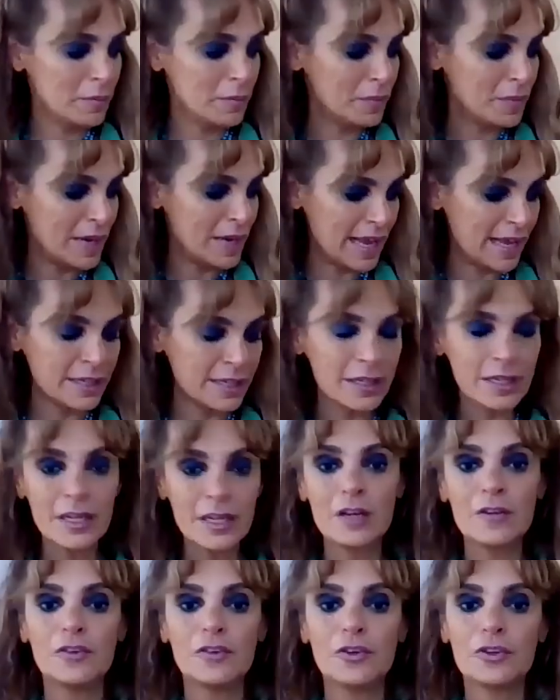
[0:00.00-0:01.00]
plan
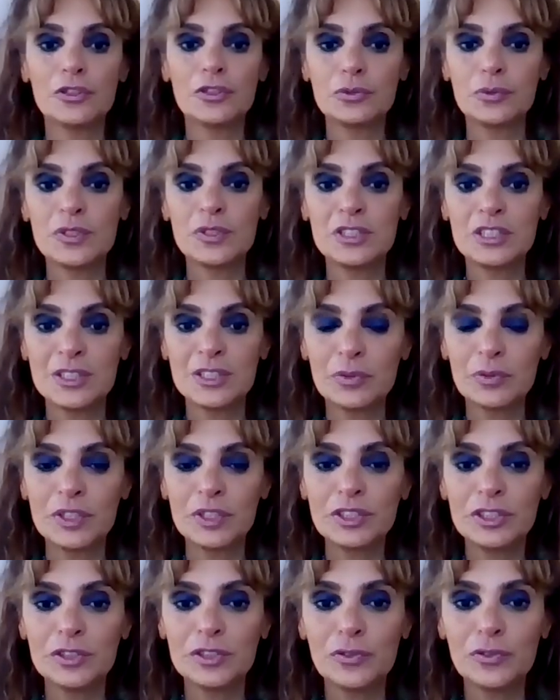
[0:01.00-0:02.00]
for
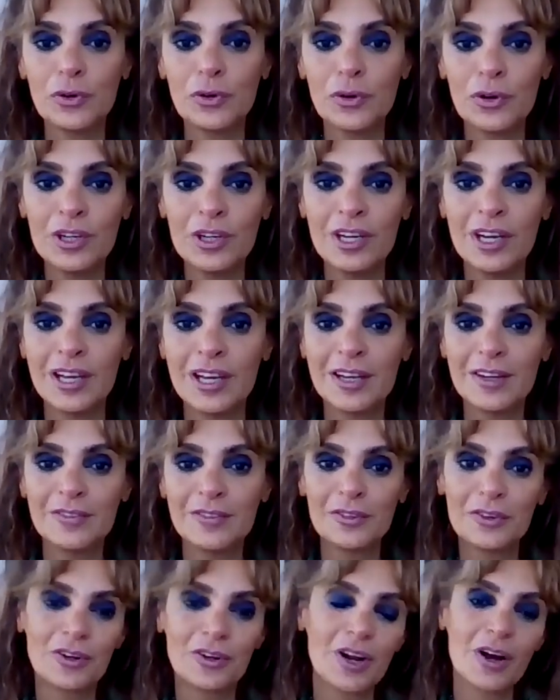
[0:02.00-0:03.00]
2024
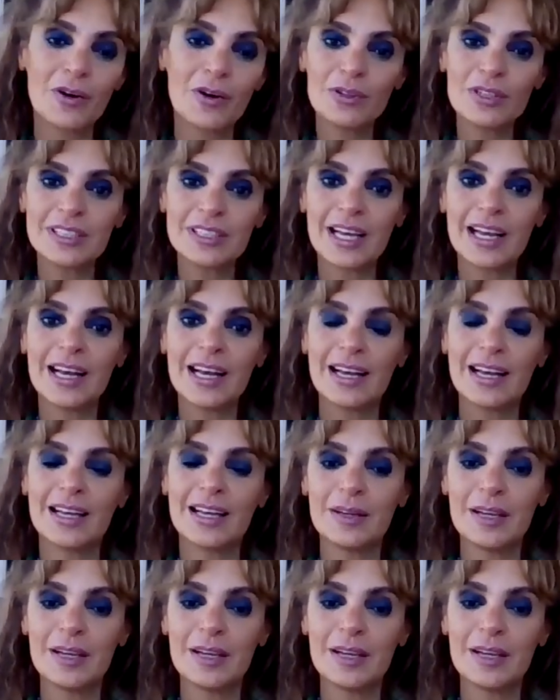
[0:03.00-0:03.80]
for all the